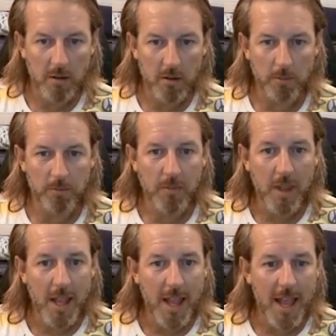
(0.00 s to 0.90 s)
Oh.
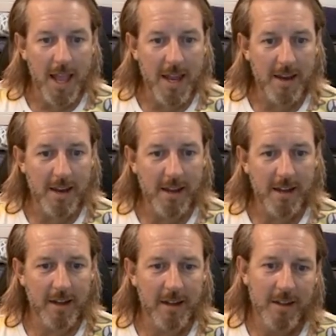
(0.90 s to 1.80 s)
And
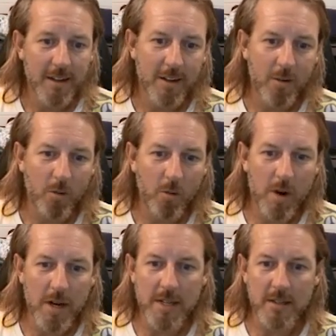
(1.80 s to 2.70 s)

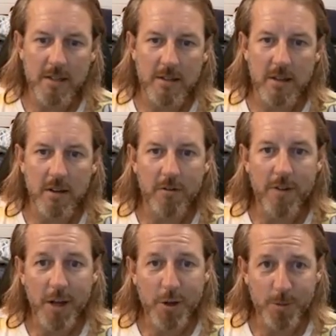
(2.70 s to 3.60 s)
what it is, it's a
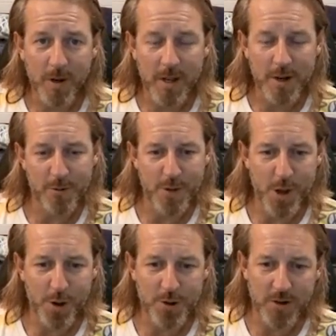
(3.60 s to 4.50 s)
vacuum cleaner of the
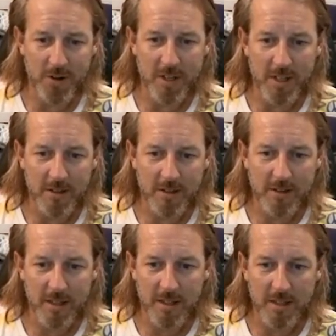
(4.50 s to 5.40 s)
ocean.
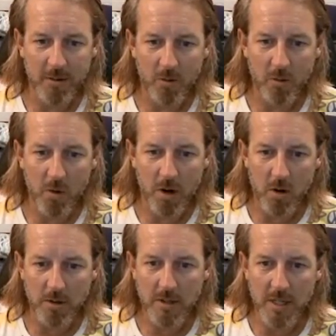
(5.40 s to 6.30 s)
It's what it
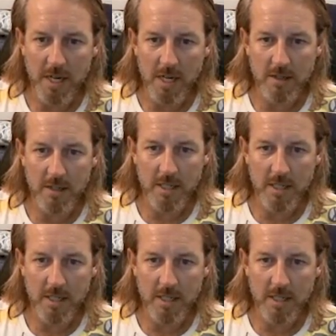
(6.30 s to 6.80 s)
constantly does